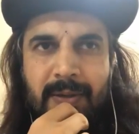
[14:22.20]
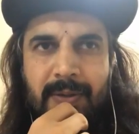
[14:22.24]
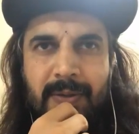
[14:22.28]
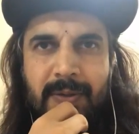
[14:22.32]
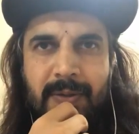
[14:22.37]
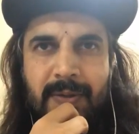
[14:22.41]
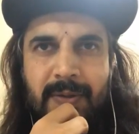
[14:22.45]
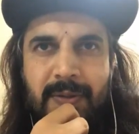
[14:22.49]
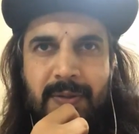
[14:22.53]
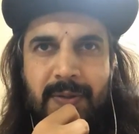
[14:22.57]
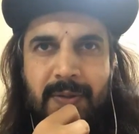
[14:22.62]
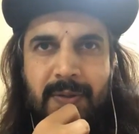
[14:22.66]

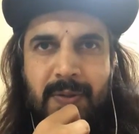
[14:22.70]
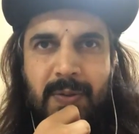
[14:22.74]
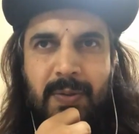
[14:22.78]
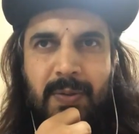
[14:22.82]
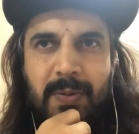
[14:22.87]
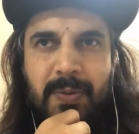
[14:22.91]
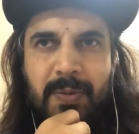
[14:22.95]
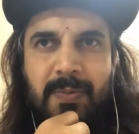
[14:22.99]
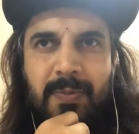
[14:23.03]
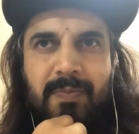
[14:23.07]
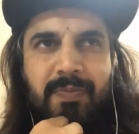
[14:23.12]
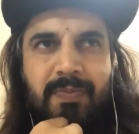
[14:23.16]
So
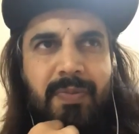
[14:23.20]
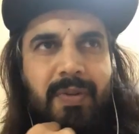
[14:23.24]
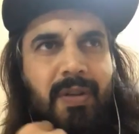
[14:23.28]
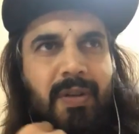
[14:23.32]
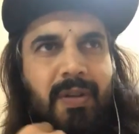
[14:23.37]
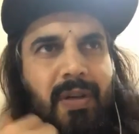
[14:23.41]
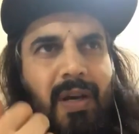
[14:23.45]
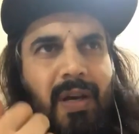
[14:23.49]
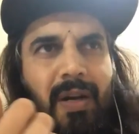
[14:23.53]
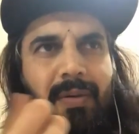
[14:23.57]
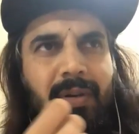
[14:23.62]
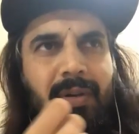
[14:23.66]

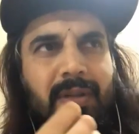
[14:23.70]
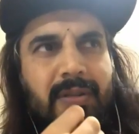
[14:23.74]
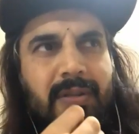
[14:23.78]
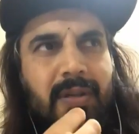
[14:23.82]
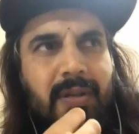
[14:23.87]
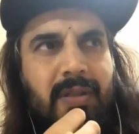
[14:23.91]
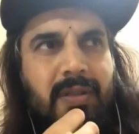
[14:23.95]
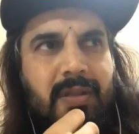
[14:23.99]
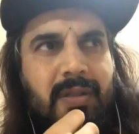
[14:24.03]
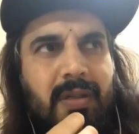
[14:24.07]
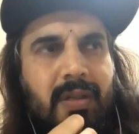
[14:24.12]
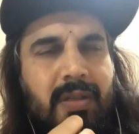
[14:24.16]
yeah,
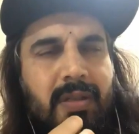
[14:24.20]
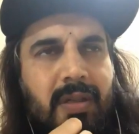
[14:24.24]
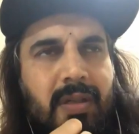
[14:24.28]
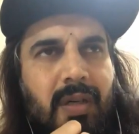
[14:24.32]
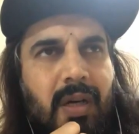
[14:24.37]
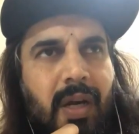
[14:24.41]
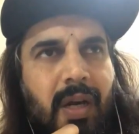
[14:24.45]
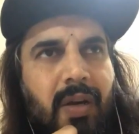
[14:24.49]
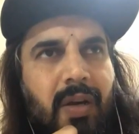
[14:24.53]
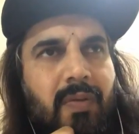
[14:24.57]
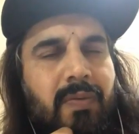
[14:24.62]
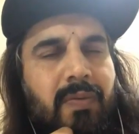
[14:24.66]
it's a
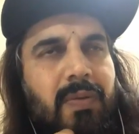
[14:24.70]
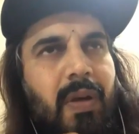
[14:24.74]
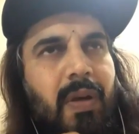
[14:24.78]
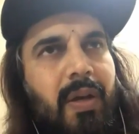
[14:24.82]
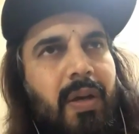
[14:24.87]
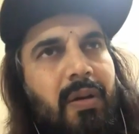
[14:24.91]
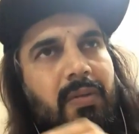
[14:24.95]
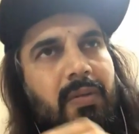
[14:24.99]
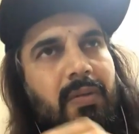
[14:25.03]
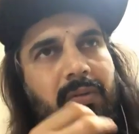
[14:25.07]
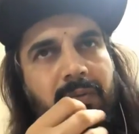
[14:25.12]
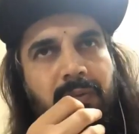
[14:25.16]
kind of
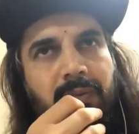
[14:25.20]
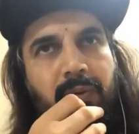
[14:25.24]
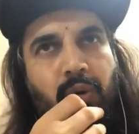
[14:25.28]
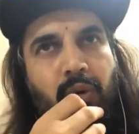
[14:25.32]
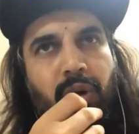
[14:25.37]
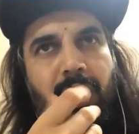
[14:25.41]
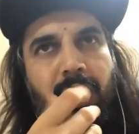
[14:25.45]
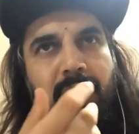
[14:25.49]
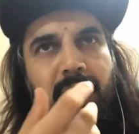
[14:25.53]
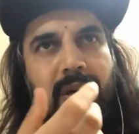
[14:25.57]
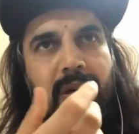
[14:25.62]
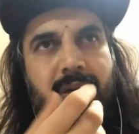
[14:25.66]
like
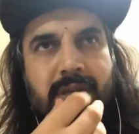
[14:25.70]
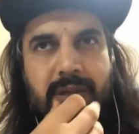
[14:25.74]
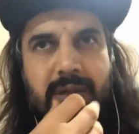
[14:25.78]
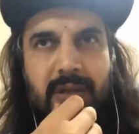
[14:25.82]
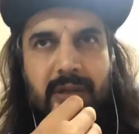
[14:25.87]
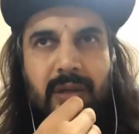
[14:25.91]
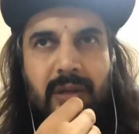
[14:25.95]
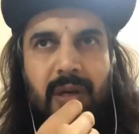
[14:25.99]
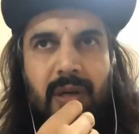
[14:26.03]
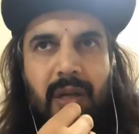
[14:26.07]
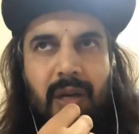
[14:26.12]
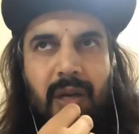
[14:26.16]
14 years
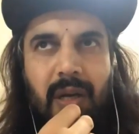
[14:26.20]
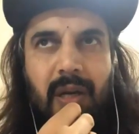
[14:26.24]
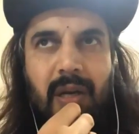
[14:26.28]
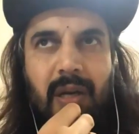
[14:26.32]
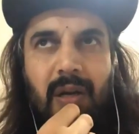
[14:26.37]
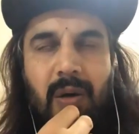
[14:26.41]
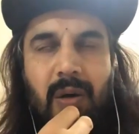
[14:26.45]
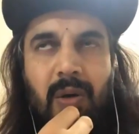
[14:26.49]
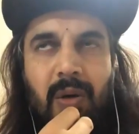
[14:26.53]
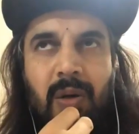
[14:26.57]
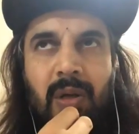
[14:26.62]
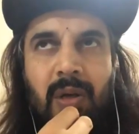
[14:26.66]
journey right
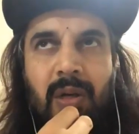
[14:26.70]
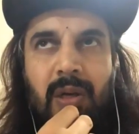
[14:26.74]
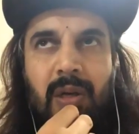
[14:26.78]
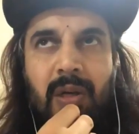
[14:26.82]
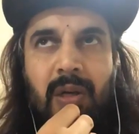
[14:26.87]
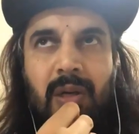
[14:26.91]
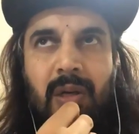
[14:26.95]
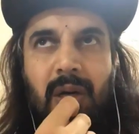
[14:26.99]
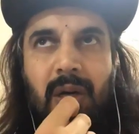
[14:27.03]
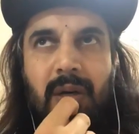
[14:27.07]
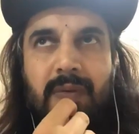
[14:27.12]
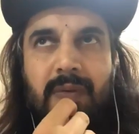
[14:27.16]
now.
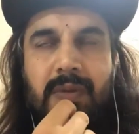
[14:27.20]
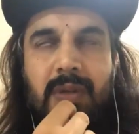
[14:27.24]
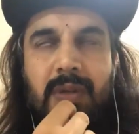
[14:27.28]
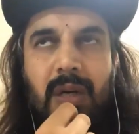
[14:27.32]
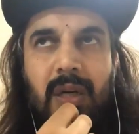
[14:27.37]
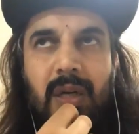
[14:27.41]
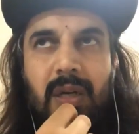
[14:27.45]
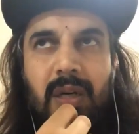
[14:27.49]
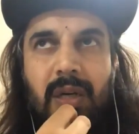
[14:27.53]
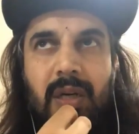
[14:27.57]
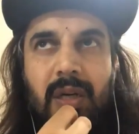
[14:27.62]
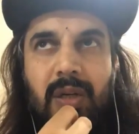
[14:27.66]
I've
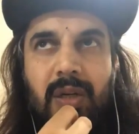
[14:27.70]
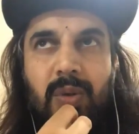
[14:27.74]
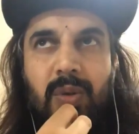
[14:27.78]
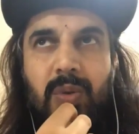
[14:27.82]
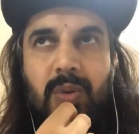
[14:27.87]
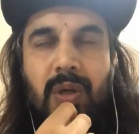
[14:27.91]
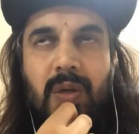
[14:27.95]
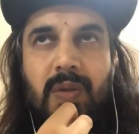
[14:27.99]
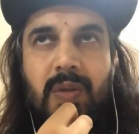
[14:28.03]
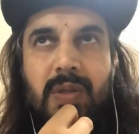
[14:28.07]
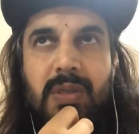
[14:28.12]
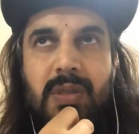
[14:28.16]
started in
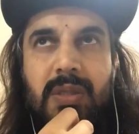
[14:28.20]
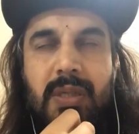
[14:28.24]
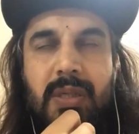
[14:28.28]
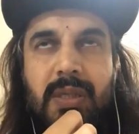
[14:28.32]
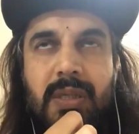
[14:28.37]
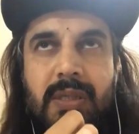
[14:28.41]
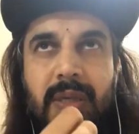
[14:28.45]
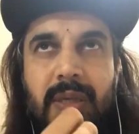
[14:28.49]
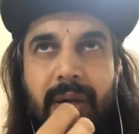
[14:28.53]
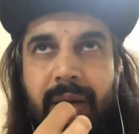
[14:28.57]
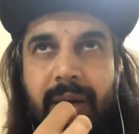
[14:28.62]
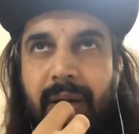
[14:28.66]

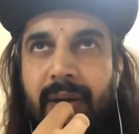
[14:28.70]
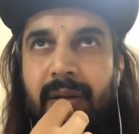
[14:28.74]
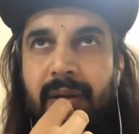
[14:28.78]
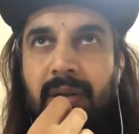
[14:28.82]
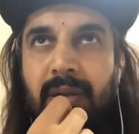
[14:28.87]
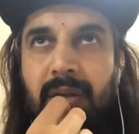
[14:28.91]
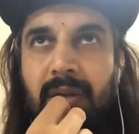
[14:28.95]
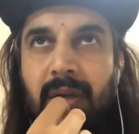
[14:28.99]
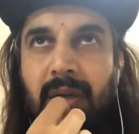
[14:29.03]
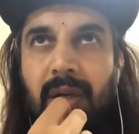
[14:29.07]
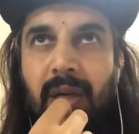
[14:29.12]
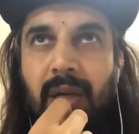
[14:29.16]
2006 and
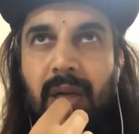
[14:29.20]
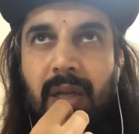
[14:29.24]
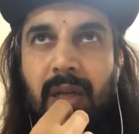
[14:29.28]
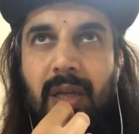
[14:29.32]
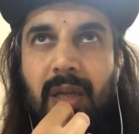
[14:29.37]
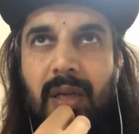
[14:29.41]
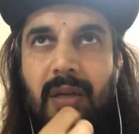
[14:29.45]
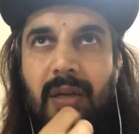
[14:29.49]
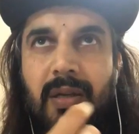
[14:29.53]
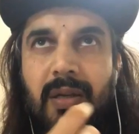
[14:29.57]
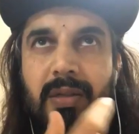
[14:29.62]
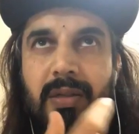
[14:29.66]

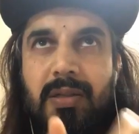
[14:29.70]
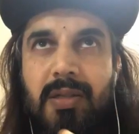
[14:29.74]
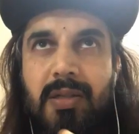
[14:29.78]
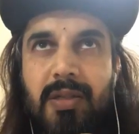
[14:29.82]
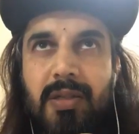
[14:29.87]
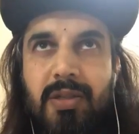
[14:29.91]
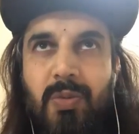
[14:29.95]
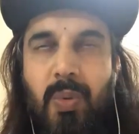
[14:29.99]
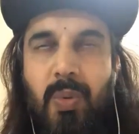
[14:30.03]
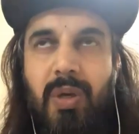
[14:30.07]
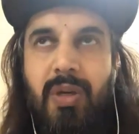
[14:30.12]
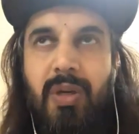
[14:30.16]
then it's
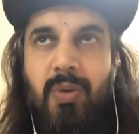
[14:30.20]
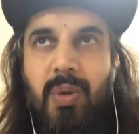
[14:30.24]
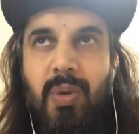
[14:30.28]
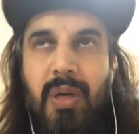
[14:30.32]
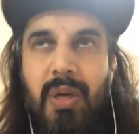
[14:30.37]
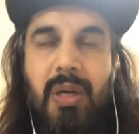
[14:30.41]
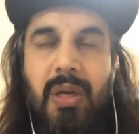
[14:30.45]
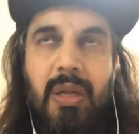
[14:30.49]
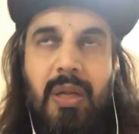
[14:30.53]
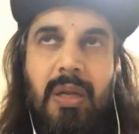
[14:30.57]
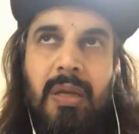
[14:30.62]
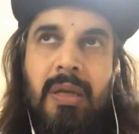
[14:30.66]

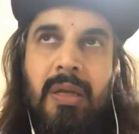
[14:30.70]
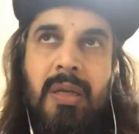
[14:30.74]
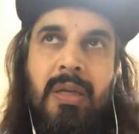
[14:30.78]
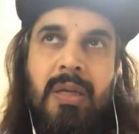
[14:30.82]
2020.